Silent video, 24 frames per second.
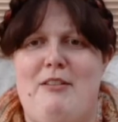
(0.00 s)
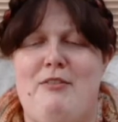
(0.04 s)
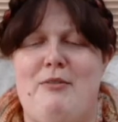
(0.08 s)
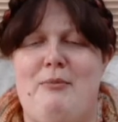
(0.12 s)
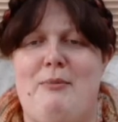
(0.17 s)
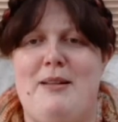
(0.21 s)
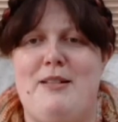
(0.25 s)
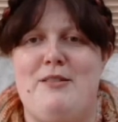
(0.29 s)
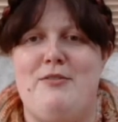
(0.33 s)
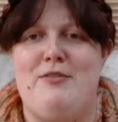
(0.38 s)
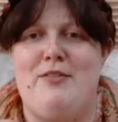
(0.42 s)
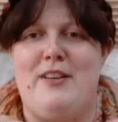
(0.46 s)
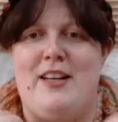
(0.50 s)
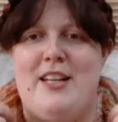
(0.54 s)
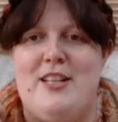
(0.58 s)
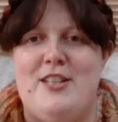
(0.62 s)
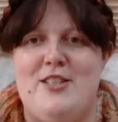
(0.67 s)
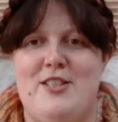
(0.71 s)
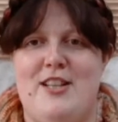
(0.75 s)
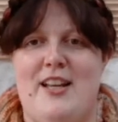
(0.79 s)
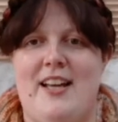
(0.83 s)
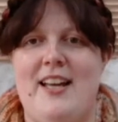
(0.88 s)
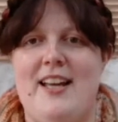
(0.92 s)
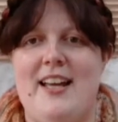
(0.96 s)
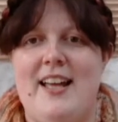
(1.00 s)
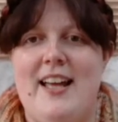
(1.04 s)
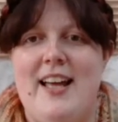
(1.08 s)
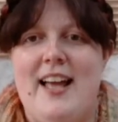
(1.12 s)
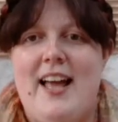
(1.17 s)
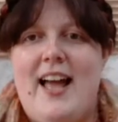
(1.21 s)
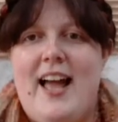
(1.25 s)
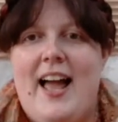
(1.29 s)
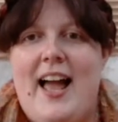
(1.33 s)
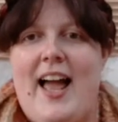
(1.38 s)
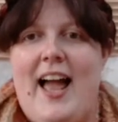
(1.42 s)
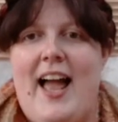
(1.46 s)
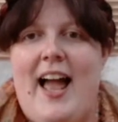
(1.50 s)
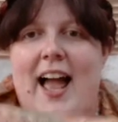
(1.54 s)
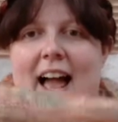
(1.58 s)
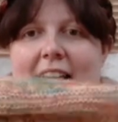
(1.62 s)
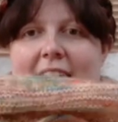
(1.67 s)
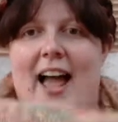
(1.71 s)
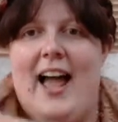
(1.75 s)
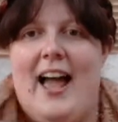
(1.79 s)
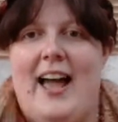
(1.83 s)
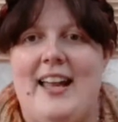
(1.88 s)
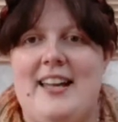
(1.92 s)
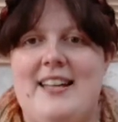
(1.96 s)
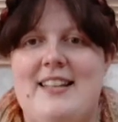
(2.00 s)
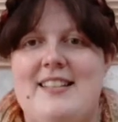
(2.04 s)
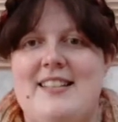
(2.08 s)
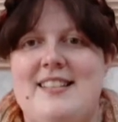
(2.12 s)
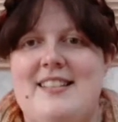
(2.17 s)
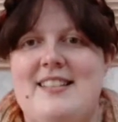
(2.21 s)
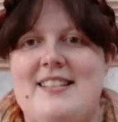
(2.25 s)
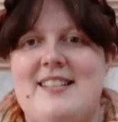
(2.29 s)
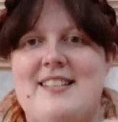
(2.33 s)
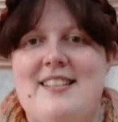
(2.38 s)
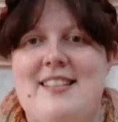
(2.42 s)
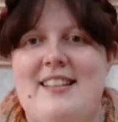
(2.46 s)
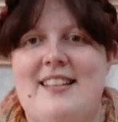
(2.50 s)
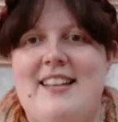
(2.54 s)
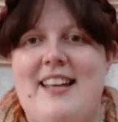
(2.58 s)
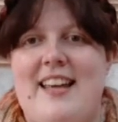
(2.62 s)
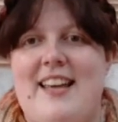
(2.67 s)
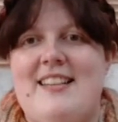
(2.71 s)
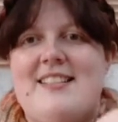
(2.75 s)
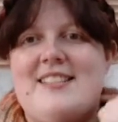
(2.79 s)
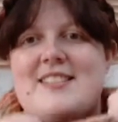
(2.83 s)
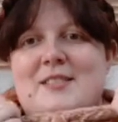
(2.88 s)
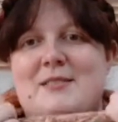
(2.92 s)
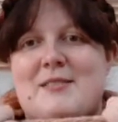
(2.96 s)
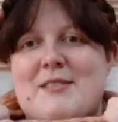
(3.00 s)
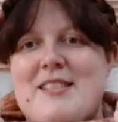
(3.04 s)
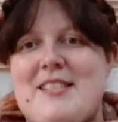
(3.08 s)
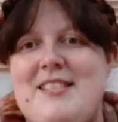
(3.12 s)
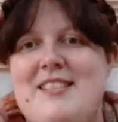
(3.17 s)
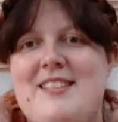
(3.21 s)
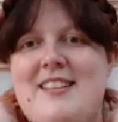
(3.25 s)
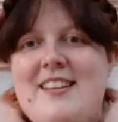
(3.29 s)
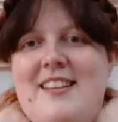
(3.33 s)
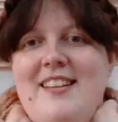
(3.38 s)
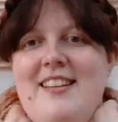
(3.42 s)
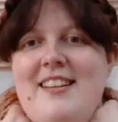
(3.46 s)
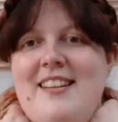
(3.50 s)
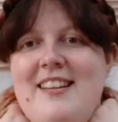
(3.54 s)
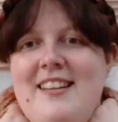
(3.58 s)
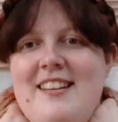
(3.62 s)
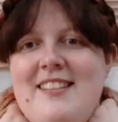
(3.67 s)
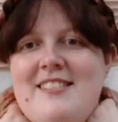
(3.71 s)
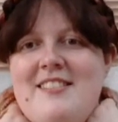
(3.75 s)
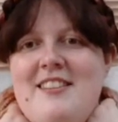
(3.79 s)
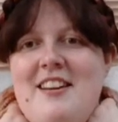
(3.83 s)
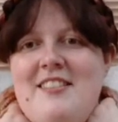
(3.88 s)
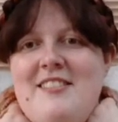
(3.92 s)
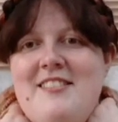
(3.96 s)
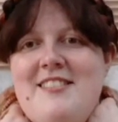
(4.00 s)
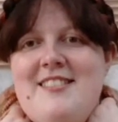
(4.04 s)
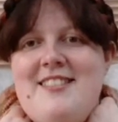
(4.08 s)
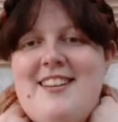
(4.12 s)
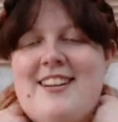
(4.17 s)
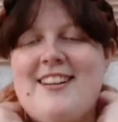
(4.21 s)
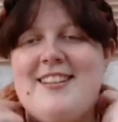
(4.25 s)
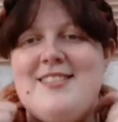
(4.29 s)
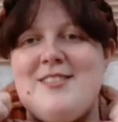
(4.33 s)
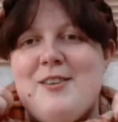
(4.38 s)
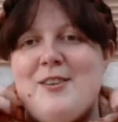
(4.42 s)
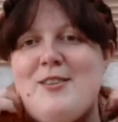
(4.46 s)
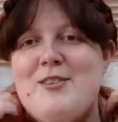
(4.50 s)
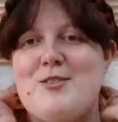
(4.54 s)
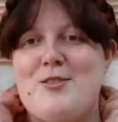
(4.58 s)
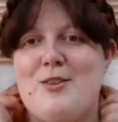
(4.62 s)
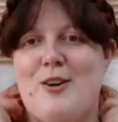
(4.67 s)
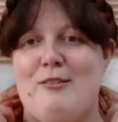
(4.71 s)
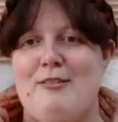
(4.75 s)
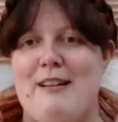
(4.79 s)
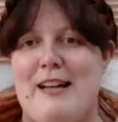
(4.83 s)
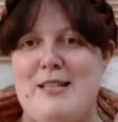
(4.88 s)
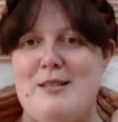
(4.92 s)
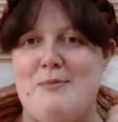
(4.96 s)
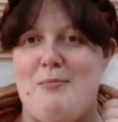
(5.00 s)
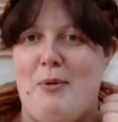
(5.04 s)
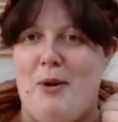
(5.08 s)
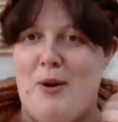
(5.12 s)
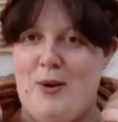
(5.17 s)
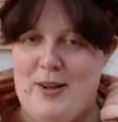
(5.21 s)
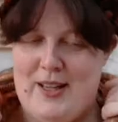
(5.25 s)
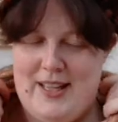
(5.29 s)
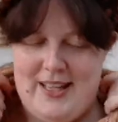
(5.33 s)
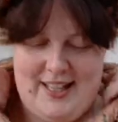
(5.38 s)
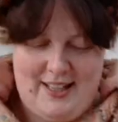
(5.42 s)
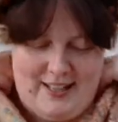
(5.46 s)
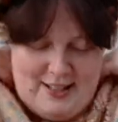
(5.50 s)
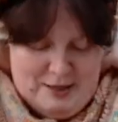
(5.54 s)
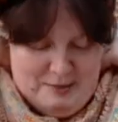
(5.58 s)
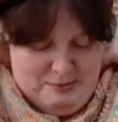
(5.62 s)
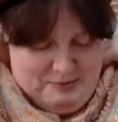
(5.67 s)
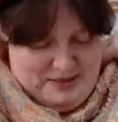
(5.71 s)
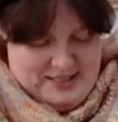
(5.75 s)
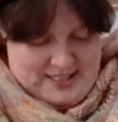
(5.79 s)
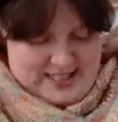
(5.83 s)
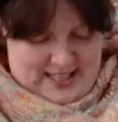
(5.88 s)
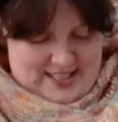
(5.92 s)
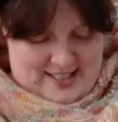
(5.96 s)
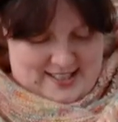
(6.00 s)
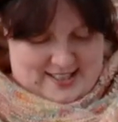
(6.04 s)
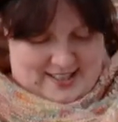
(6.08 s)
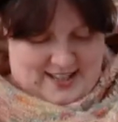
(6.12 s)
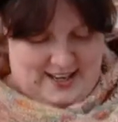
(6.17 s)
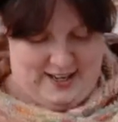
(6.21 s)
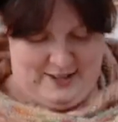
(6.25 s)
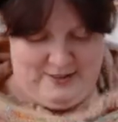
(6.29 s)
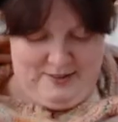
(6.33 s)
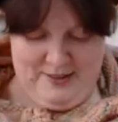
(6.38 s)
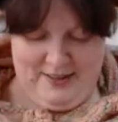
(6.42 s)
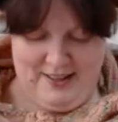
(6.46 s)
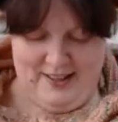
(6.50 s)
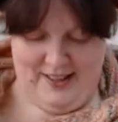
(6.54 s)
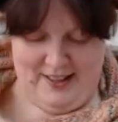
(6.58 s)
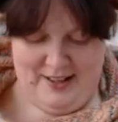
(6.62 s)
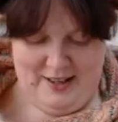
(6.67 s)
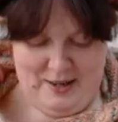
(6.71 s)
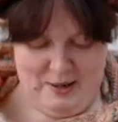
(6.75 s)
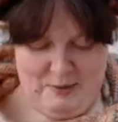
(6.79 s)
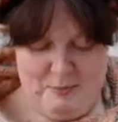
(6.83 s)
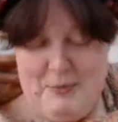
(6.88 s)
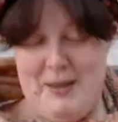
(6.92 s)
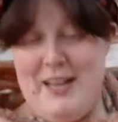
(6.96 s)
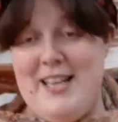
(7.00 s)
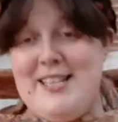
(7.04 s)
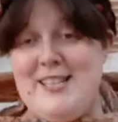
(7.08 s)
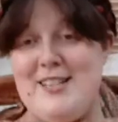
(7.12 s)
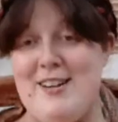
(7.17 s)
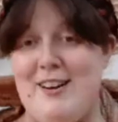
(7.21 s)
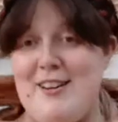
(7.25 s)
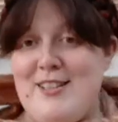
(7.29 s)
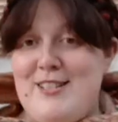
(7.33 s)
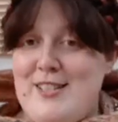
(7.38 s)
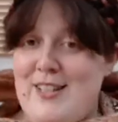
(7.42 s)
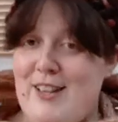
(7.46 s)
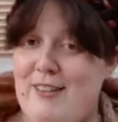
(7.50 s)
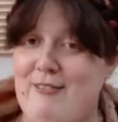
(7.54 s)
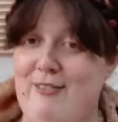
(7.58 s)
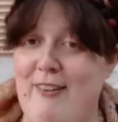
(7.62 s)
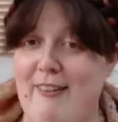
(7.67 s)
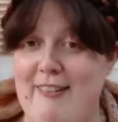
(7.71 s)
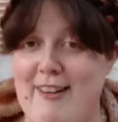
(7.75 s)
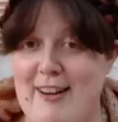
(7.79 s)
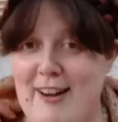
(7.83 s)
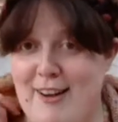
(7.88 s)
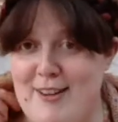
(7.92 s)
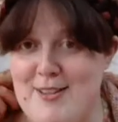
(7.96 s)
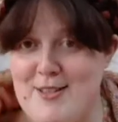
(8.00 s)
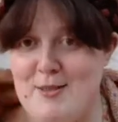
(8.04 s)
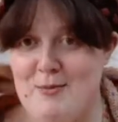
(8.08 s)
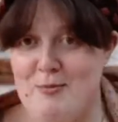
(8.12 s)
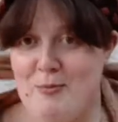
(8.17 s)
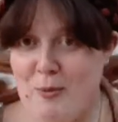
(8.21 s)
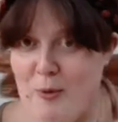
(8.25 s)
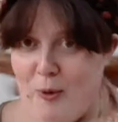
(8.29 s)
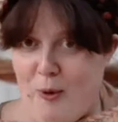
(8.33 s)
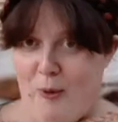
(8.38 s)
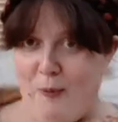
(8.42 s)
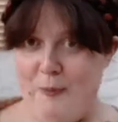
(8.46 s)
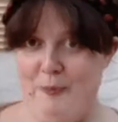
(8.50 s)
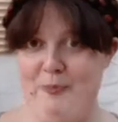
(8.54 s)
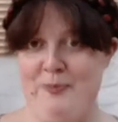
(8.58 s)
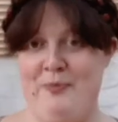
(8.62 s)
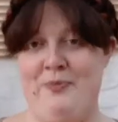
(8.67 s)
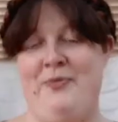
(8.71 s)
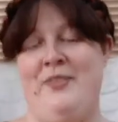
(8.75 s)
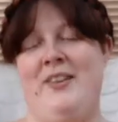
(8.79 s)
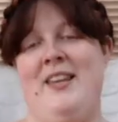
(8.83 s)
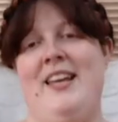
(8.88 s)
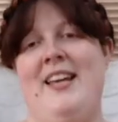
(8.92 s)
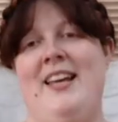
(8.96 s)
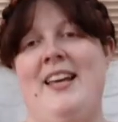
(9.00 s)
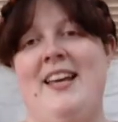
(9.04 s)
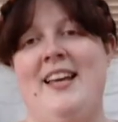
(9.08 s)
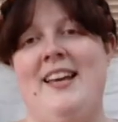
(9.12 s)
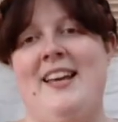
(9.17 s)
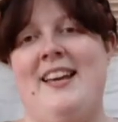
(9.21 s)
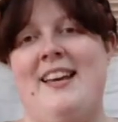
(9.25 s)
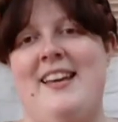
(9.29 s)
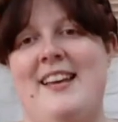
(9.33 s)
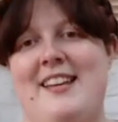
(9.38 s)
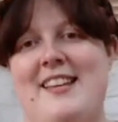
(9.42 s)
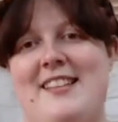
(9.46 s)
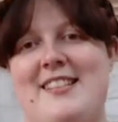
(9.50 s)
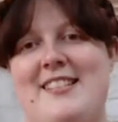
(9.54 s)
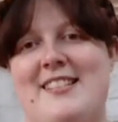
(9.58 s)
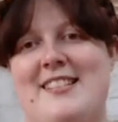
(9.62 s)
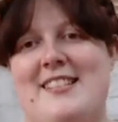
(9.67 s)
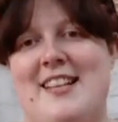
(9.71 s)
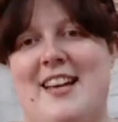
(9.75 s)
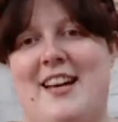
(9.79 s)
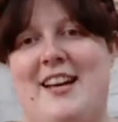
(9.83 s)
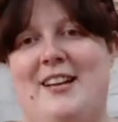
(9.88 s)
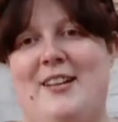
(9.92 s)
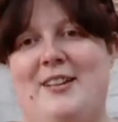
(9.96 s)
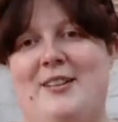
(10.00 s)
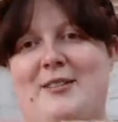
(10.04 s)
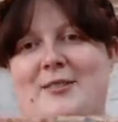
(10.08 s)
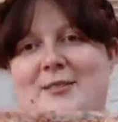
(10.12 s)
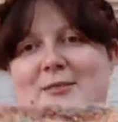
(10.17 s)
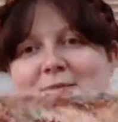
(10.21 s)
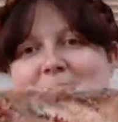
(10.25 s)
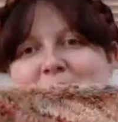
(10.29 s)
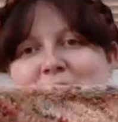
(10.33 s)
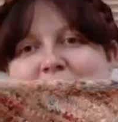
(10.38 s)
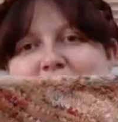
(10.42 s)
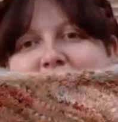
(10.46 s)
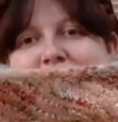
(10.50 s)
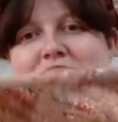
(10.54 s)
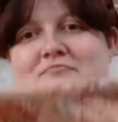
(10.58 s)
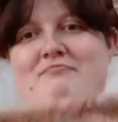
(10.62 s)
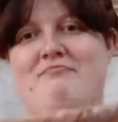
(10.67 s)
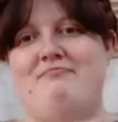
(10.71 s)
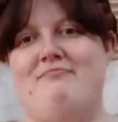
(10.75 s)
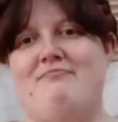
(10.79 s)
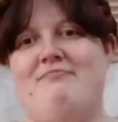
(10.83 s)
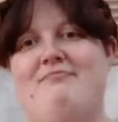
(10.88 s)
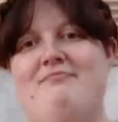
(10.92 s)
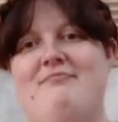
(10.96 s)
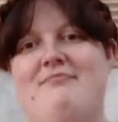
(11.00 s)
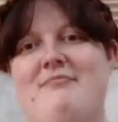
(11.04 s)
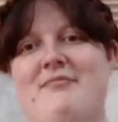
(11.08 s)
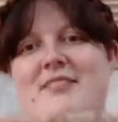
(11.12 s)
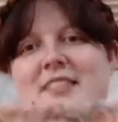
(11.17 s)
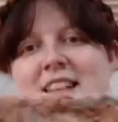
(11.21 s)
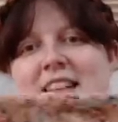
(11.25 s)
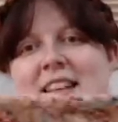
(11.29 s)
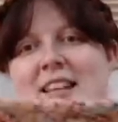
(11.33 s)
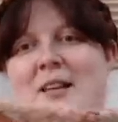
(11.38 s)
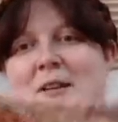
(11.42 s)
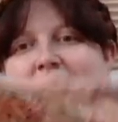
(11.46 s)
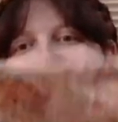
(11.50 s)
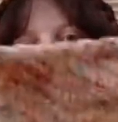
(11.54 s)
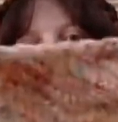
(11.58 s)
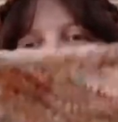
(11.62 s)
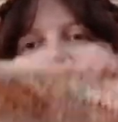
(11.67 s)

for me to finish it. And yes, so it's nice and chunky. So I just got around to blocking it a couple of days ago, but it is nice, very nice and warm. So there we